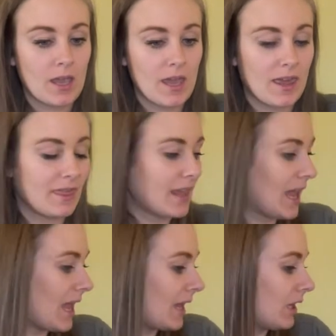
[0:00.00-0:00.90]
And
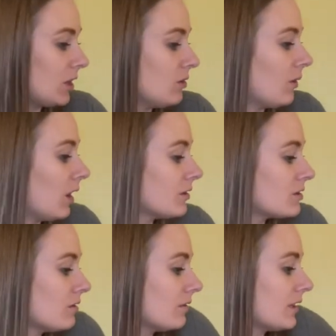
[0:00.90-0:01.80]
then you
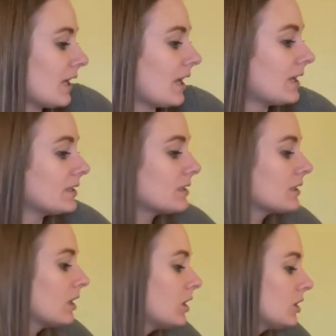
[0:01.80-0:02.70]
also
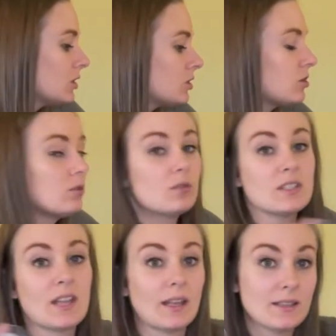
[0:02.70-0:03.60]
get two
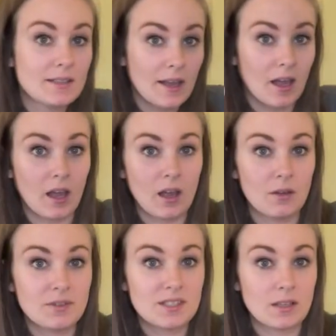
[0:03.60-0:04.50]
sets
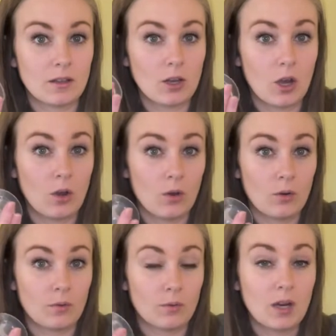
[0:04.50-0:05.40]
of
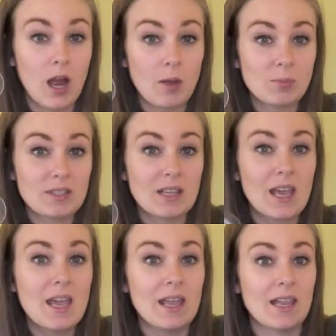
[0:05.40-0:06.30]
silicone cups.
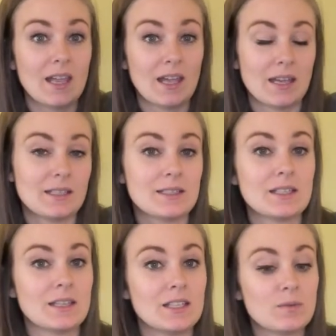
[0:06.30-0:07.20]
And
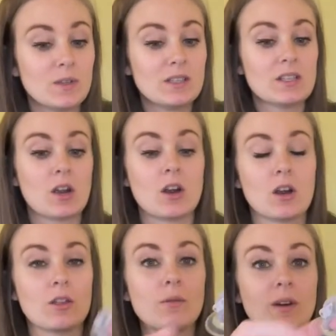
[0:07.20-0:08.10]
these ones
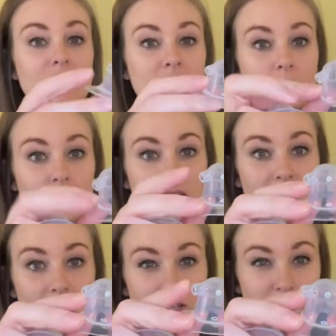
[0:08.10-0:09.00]
are the ones that will
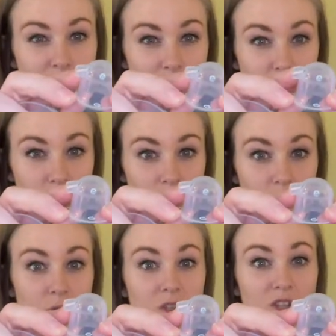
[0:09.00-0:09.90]
connect
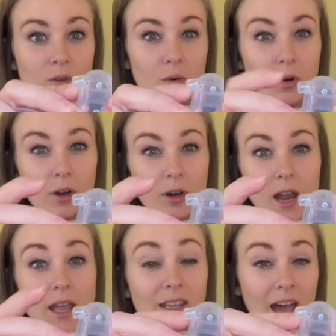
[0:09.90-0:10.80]
to your
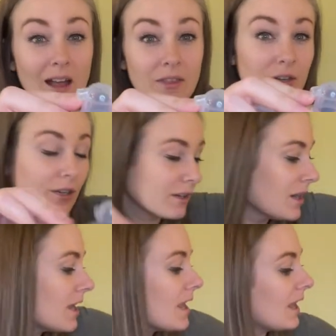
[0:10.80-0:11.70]
catheter.
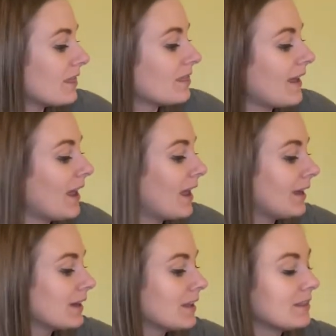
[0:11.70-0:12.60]
And
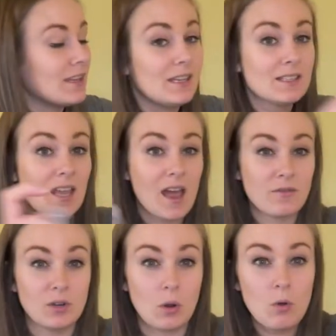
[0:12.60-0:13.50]
then these
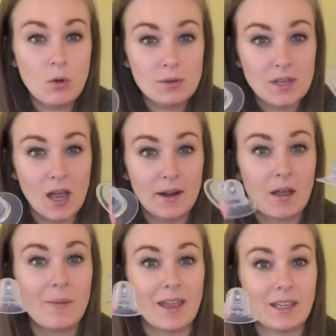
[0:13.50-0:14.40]
have no holes on
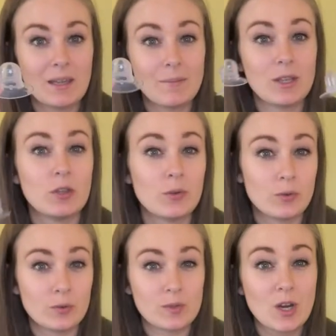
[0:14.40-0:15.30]
them and can be
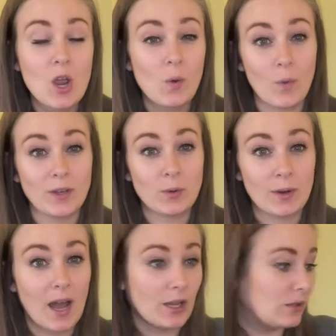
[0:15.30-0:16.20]
used when
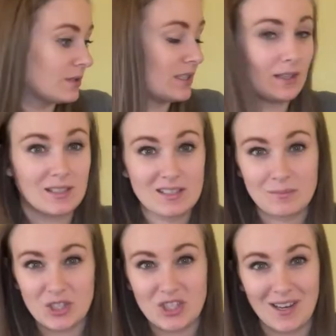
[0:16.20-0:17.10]
you're not using this
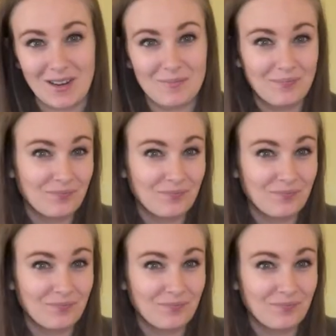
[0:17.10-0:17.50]
machine.